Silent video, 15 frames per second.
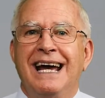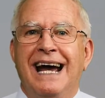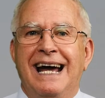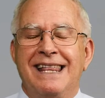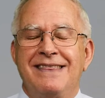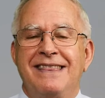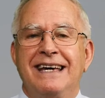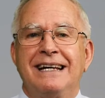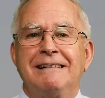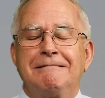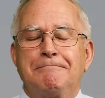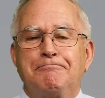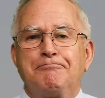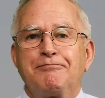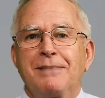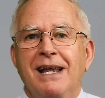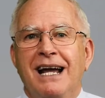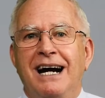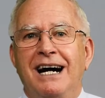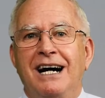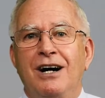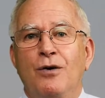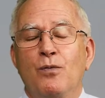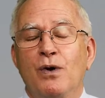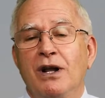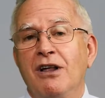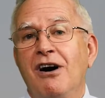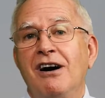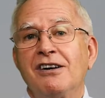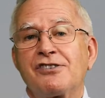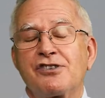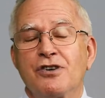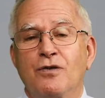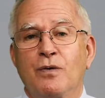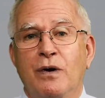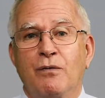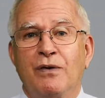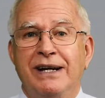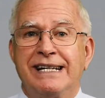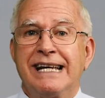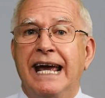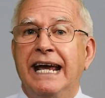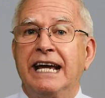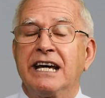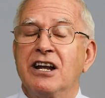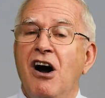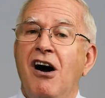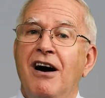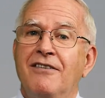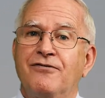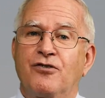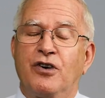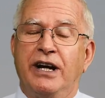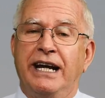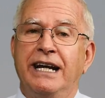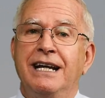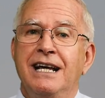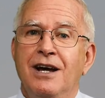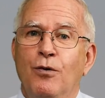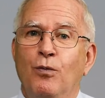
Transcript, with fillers: And then uh, we'll also, when we take an offering,